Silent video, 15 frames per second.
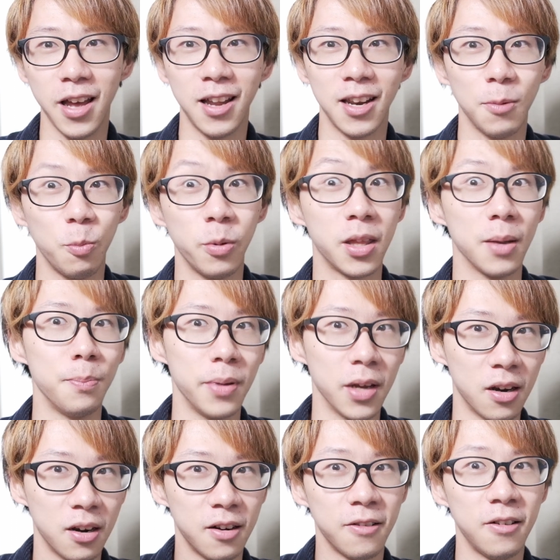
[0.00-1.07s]
end up with a
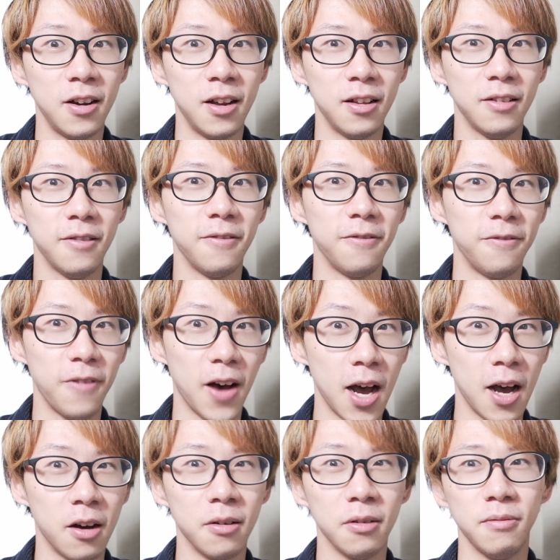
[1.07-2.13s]
bigger
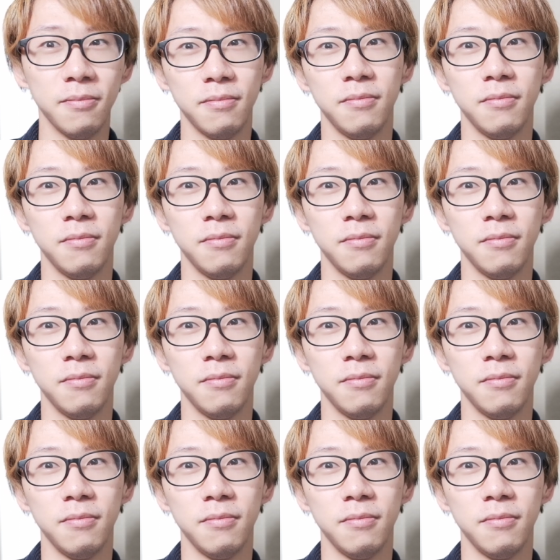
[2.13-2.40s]
file.